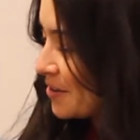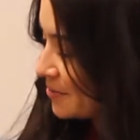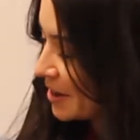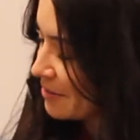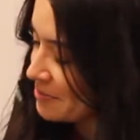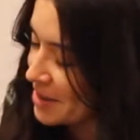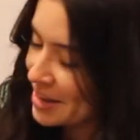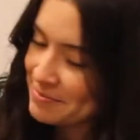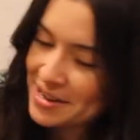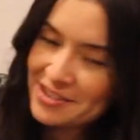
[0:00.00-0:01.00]
We haven't made
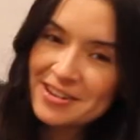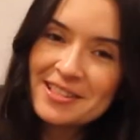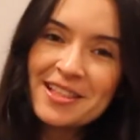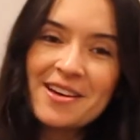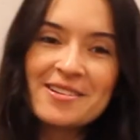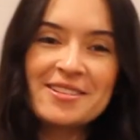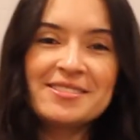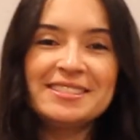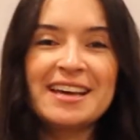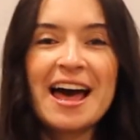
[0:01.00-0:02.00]
a video in a
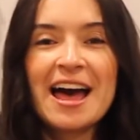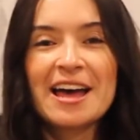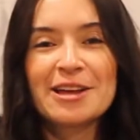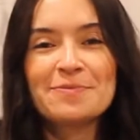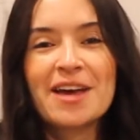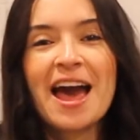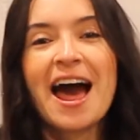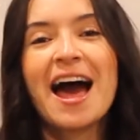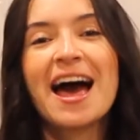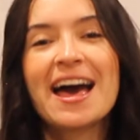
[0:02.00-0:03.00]
long time.
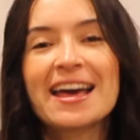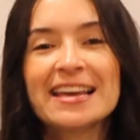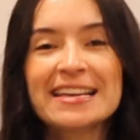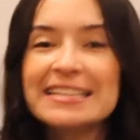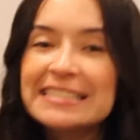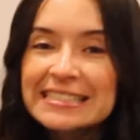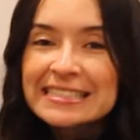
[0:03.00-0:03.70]
Hi.